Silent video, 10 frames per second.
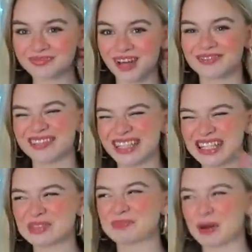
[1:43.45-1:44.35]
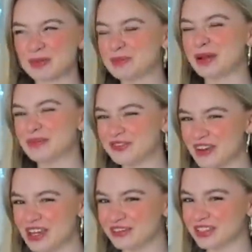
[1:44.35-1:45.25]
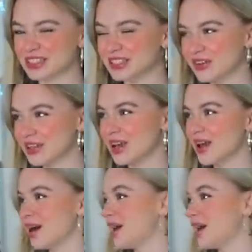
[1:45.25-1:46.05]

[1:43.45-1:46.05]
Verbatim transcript: I think this is probably one of my favorites, not gonna lie. It's